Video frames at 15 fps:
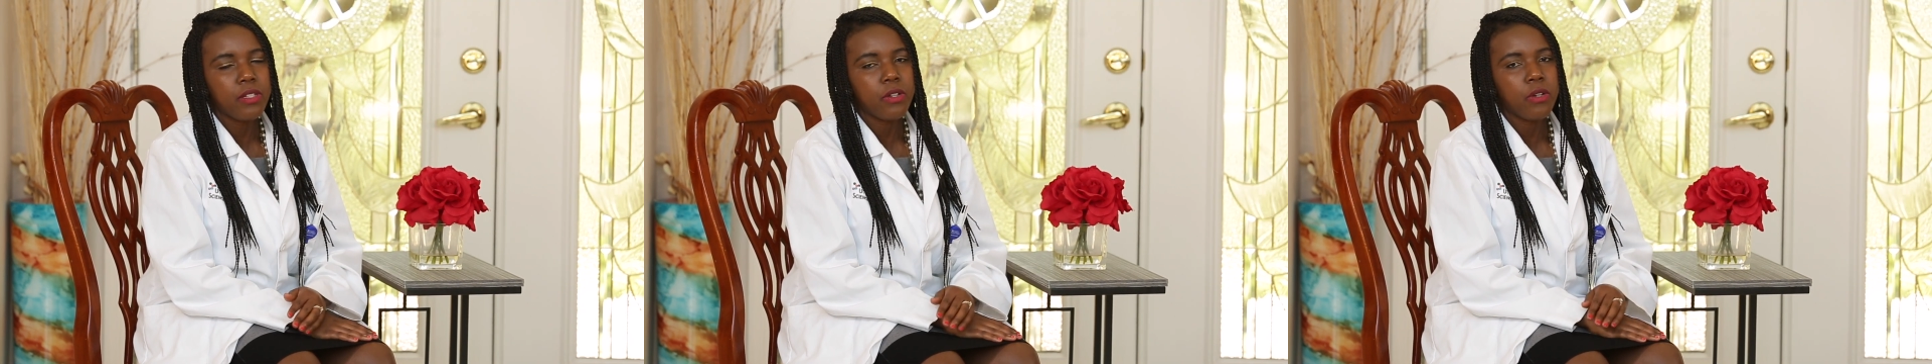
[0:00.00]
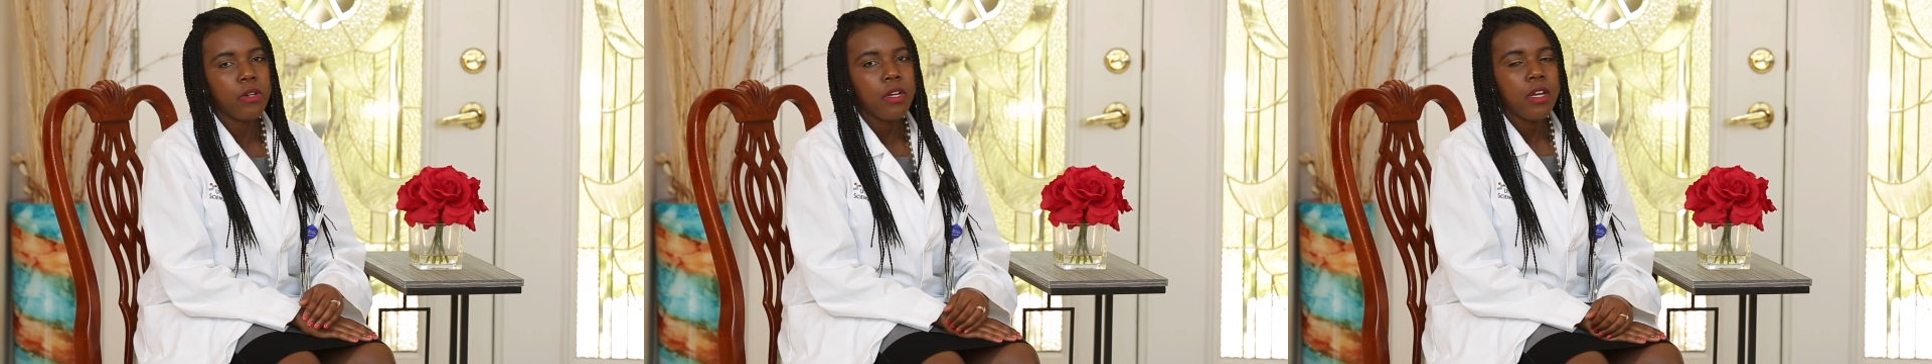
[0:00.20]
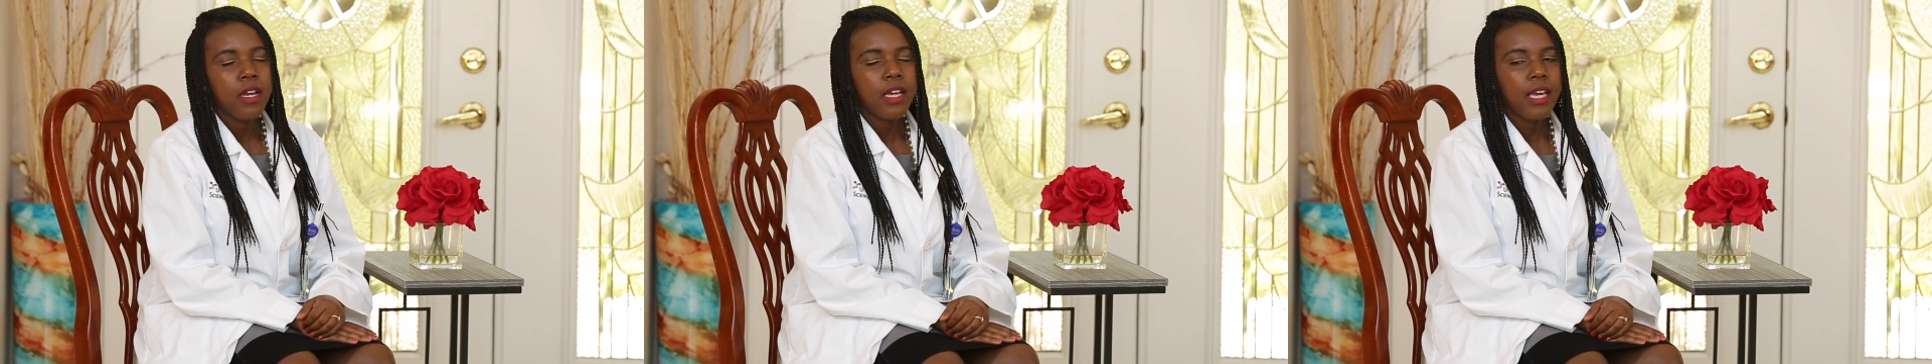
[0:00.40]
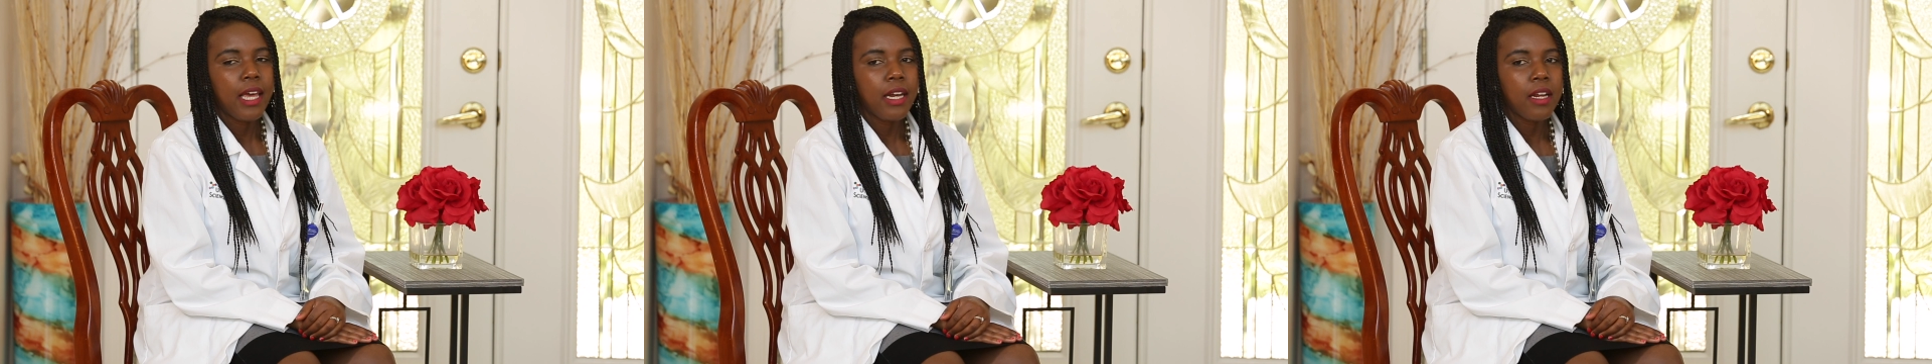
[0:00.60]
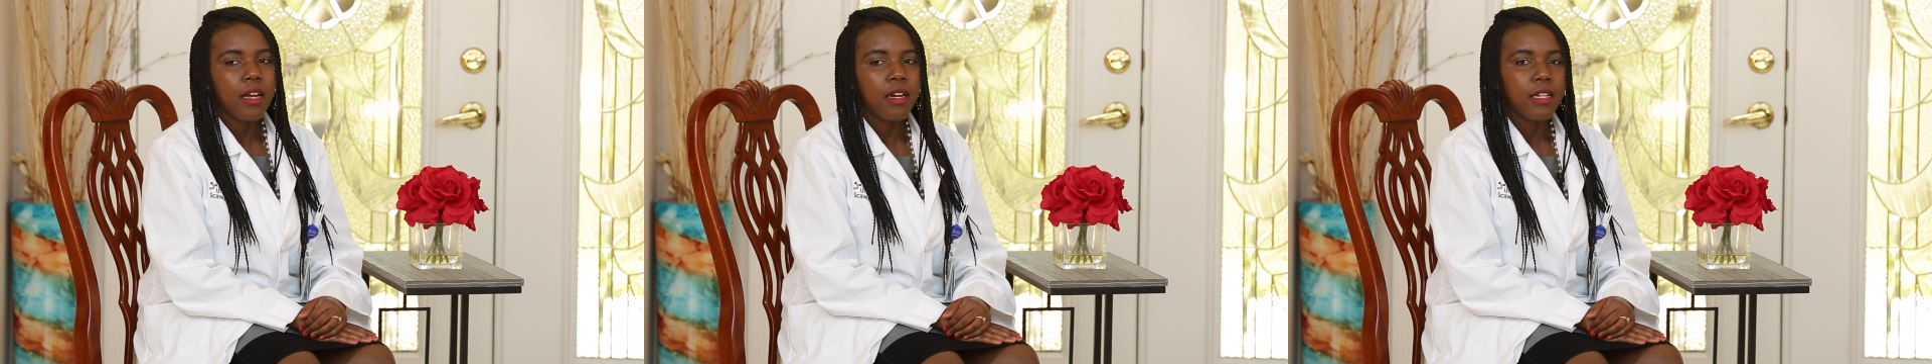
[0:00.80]
So
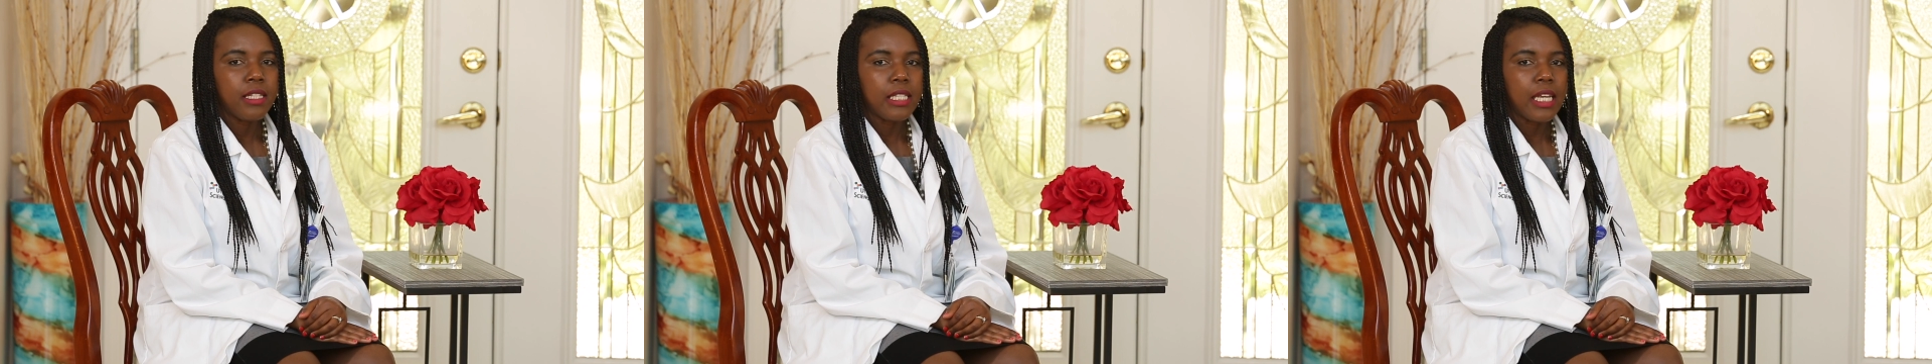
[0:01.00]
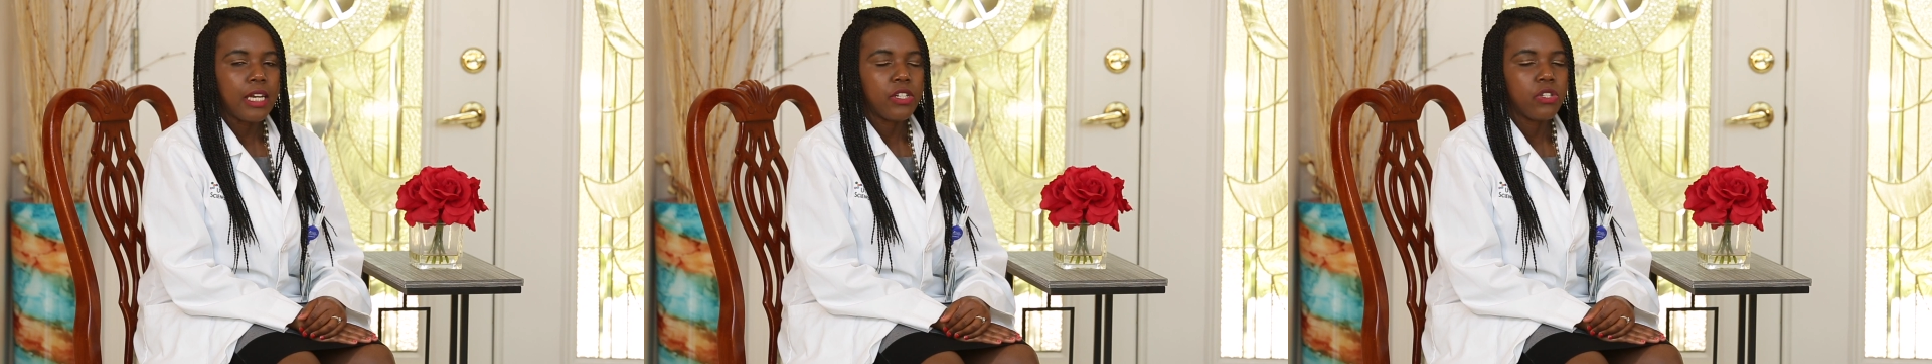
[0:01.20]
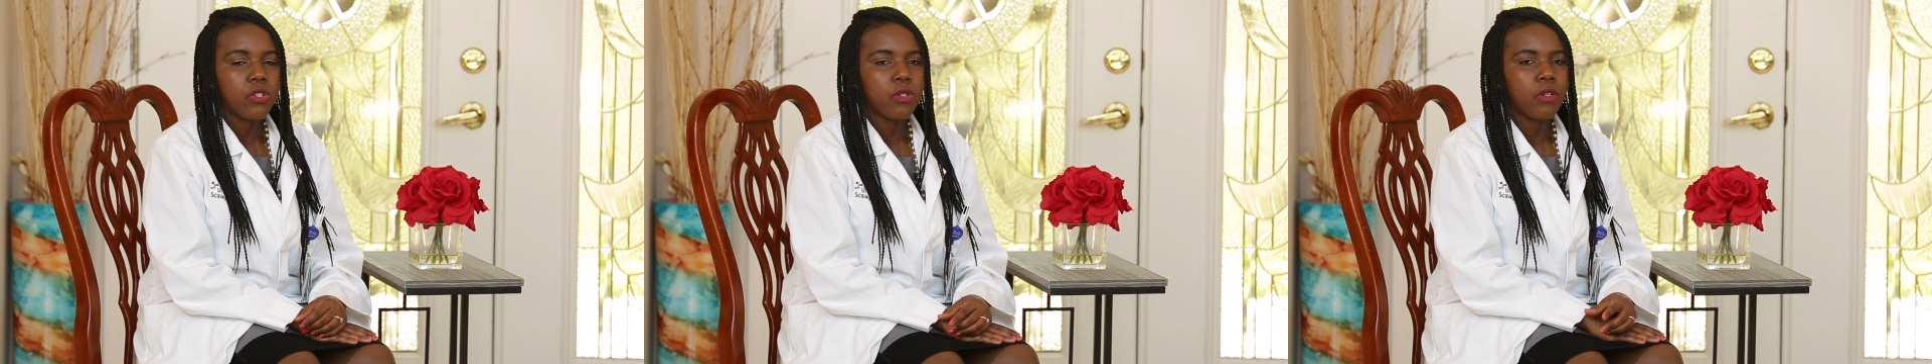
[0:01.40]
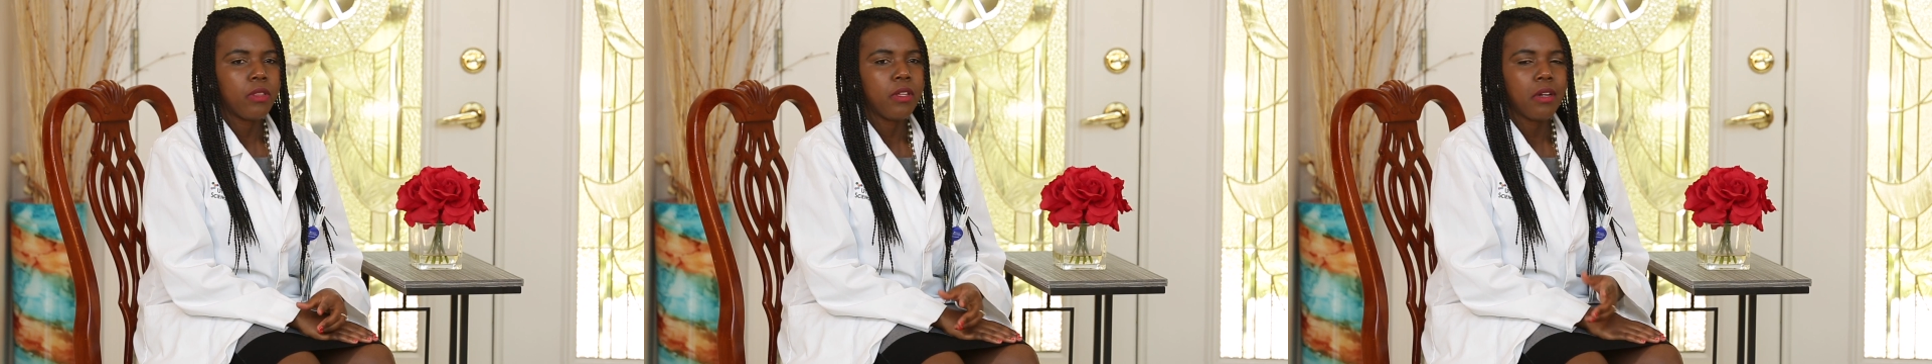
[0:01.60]
getting on a schedule,